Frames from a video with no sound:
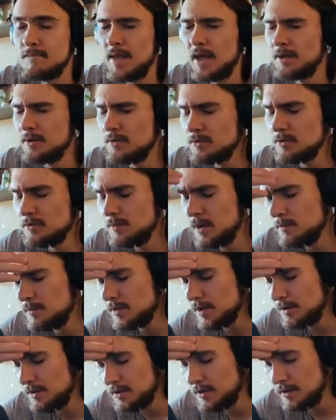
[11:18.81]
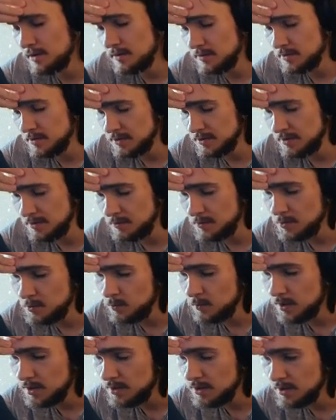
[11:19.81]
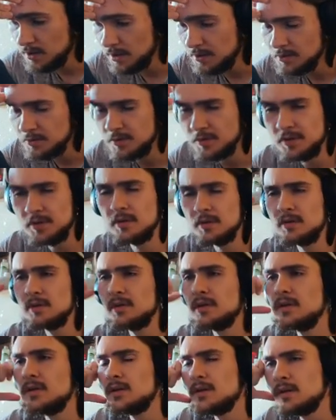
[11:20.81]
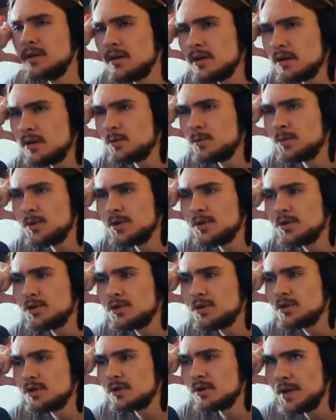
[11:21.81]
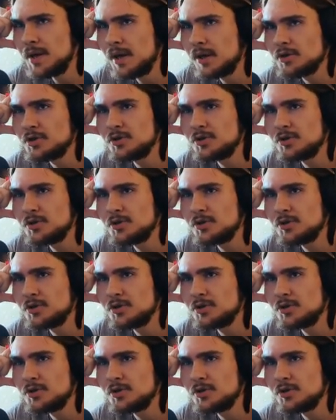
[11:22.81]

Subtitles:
I don't remember. I think there was one country in which they